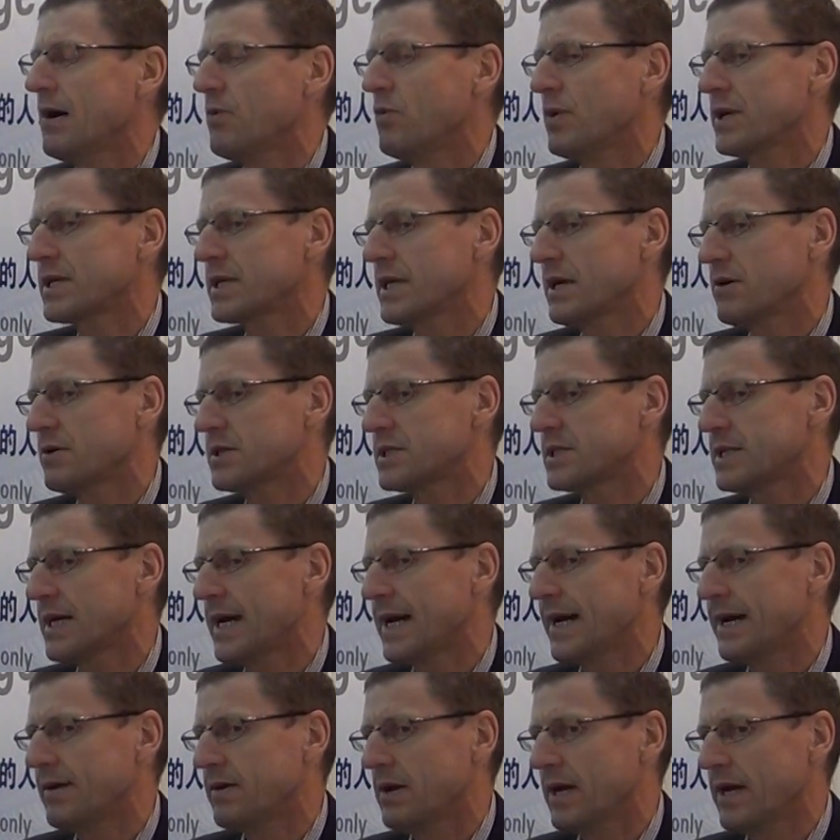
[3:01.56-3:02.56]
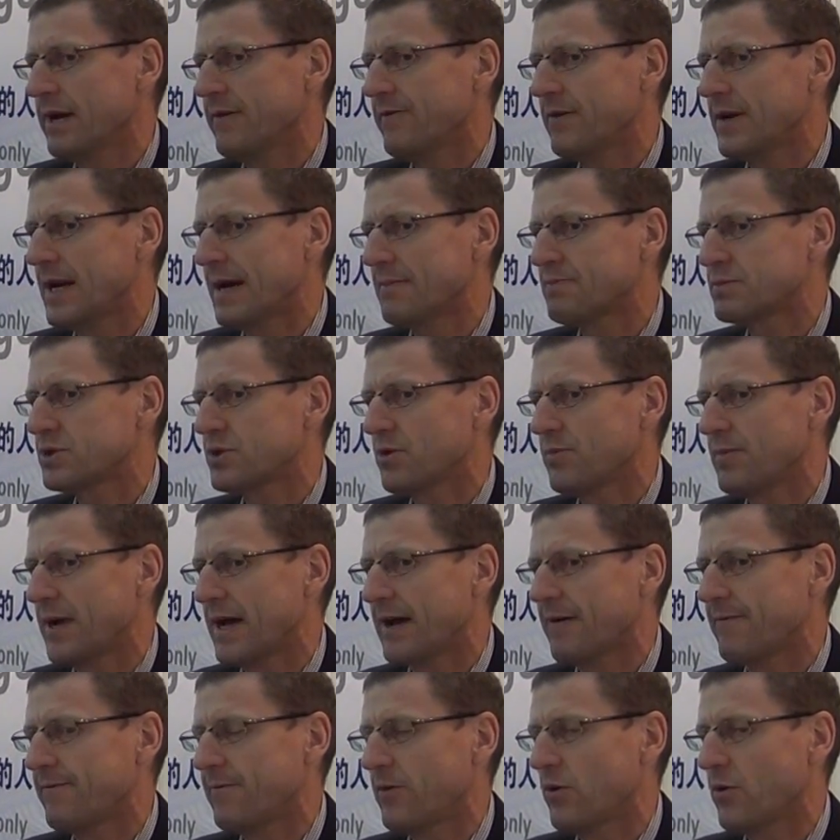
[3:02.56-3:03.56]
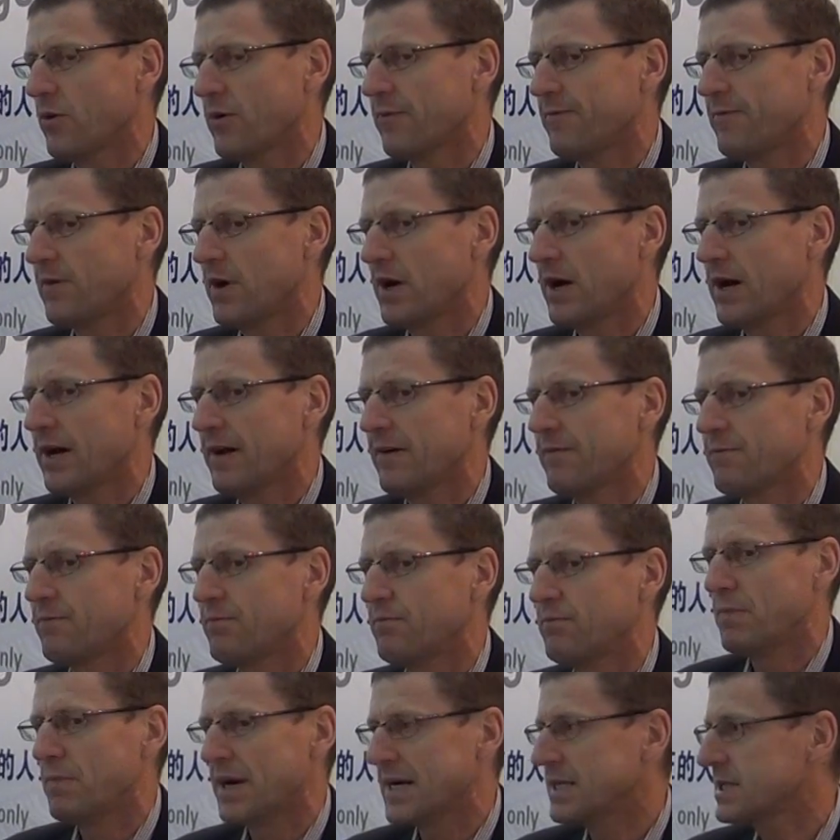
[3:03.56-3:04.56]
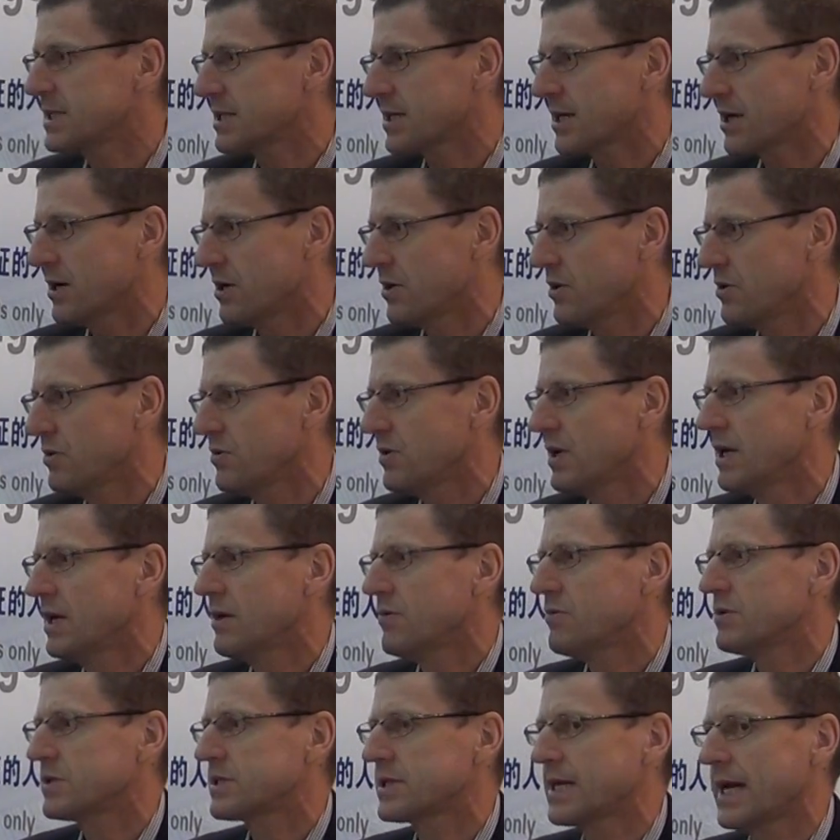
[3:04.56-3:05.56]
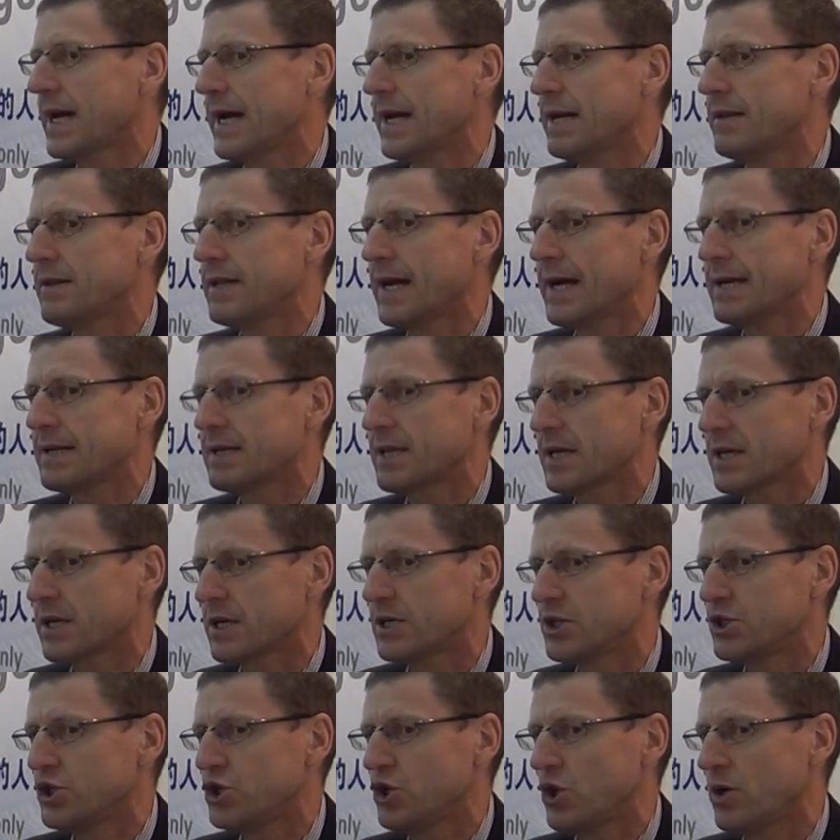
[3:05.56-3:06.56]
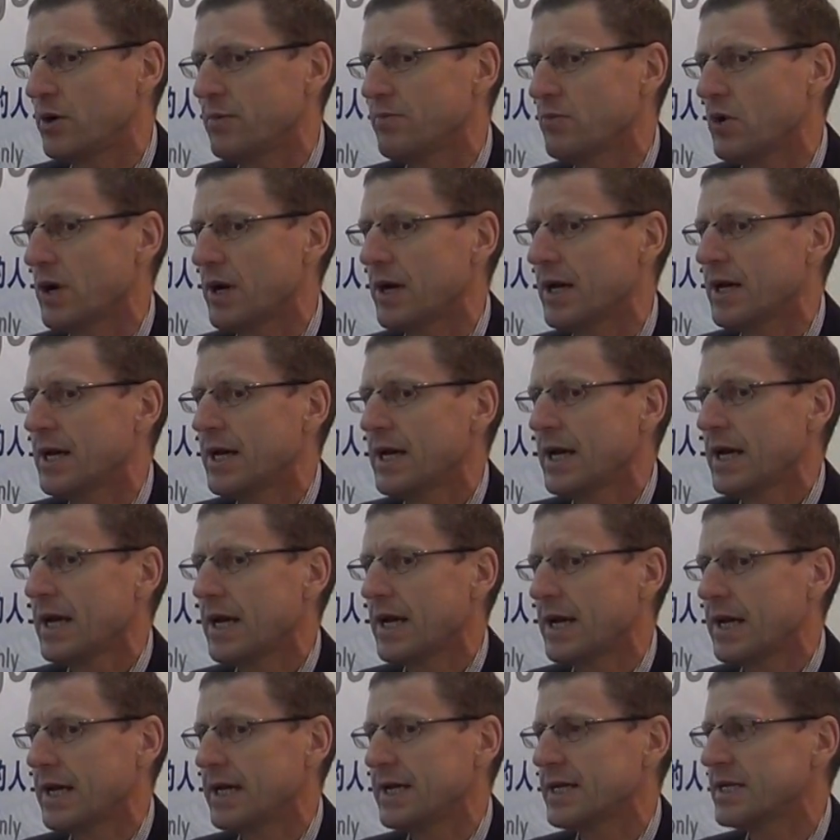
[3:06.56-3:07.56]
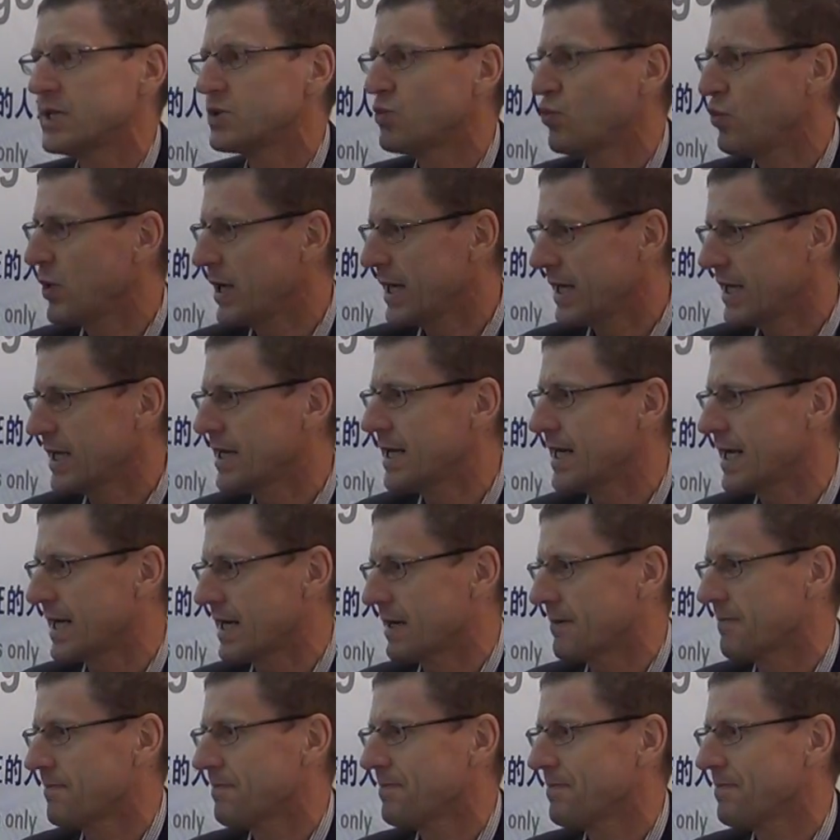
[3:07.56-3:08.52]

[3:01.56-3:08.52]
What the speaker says: what they were saying, even up to about 4 or 5 months ago, was saying that the consumer is weakening.